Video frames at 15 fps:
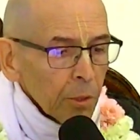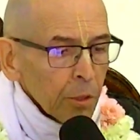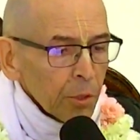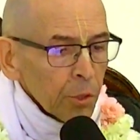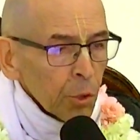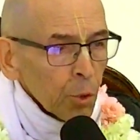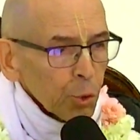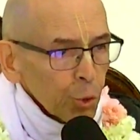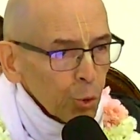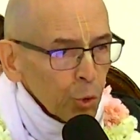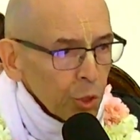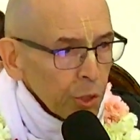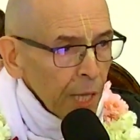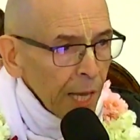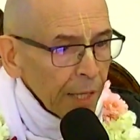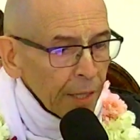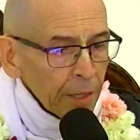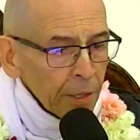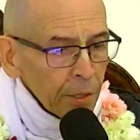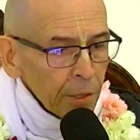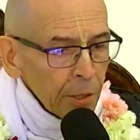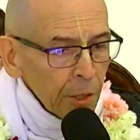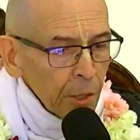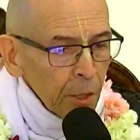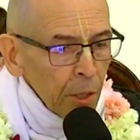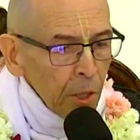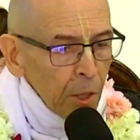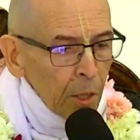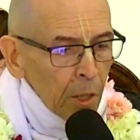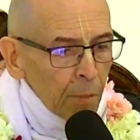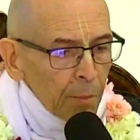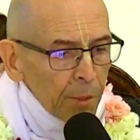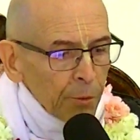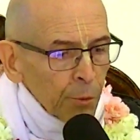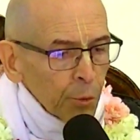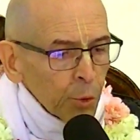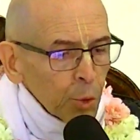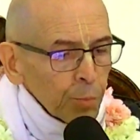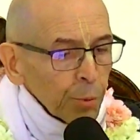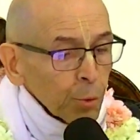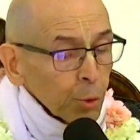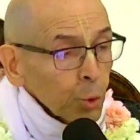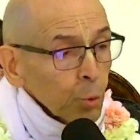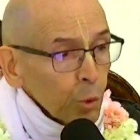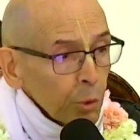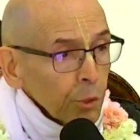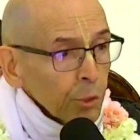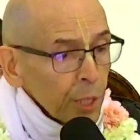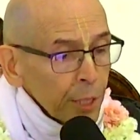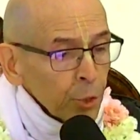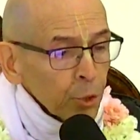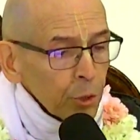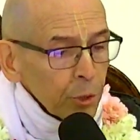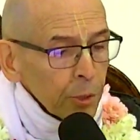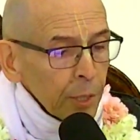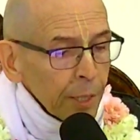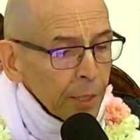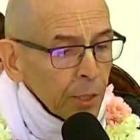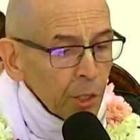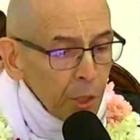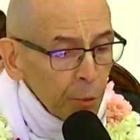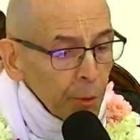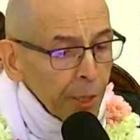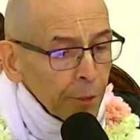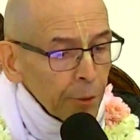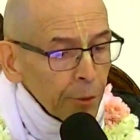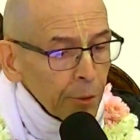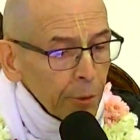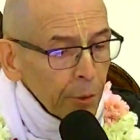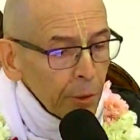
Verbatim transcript: social status, but through spiritual realization and surrender